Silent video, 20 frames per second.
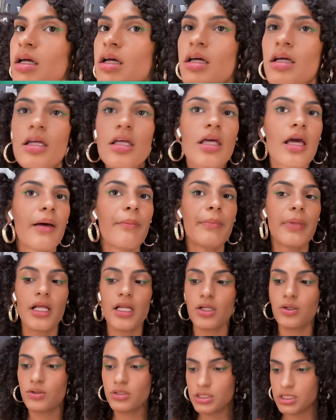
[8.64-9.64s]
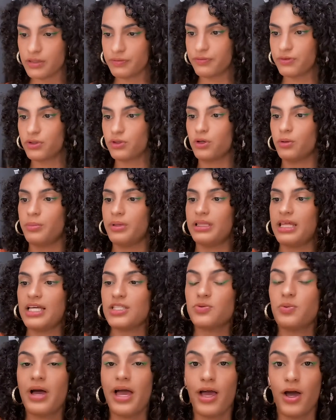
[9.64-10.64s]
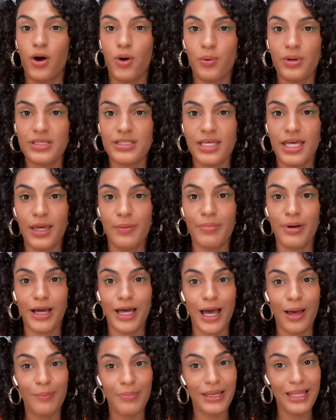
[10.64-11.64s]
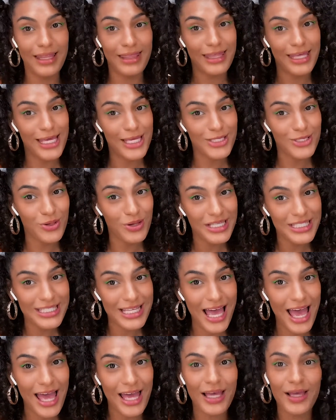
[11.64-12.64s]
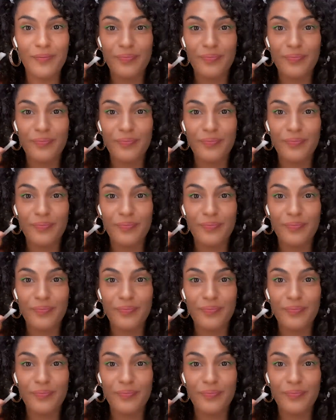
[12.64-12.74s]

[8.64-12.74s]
can be a little difficult, but that's why I always keep a couple of these on deck.